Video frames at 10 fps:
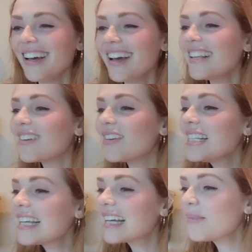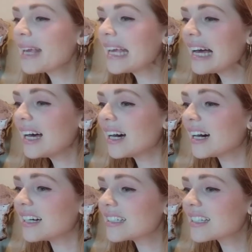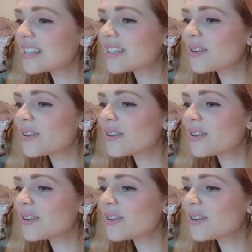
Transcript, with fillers: Gracie, come here. She's so